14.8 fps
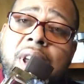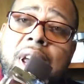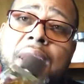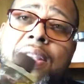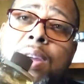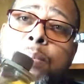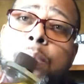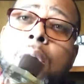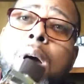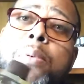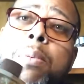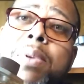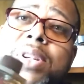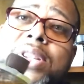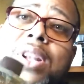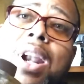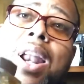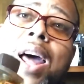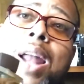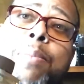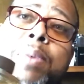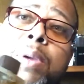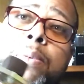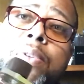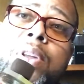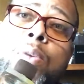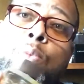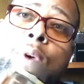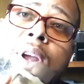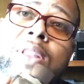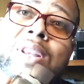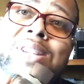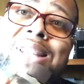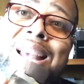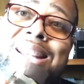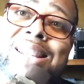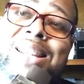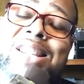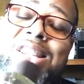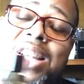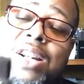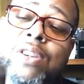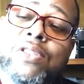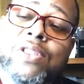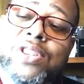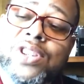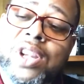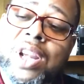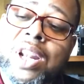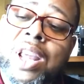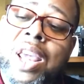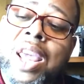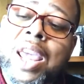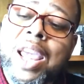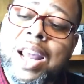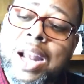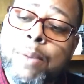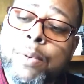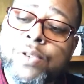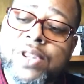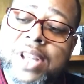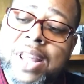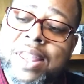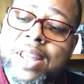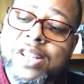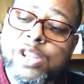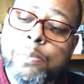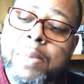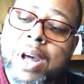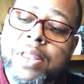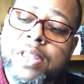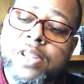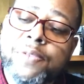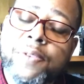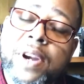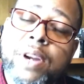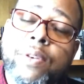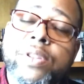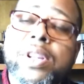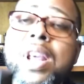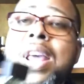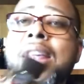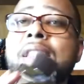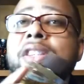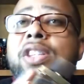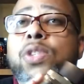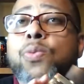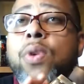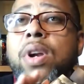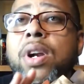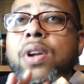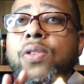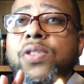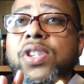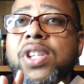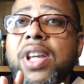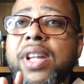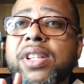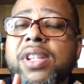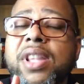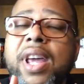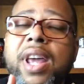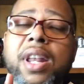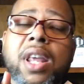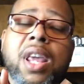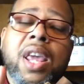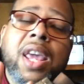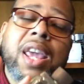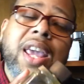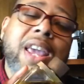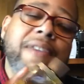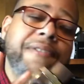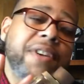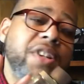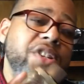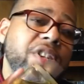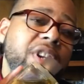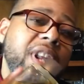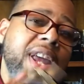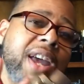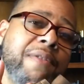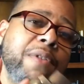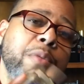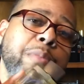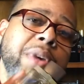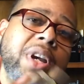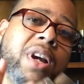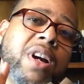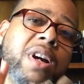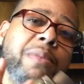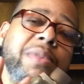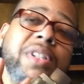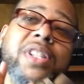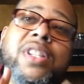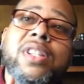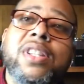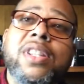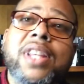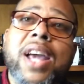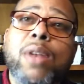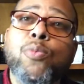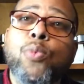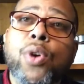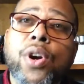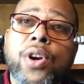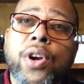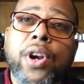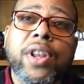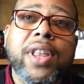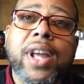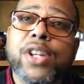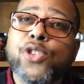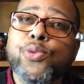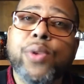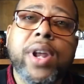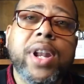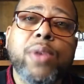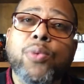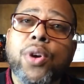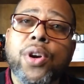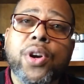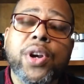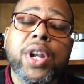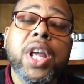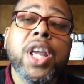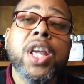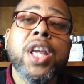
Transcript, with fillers: And there are probably still a lot of people that wear this as his signature scent. And I'm going to say this about this fragrance. This is one of those scents that if it should ever become that word, that dreaded word,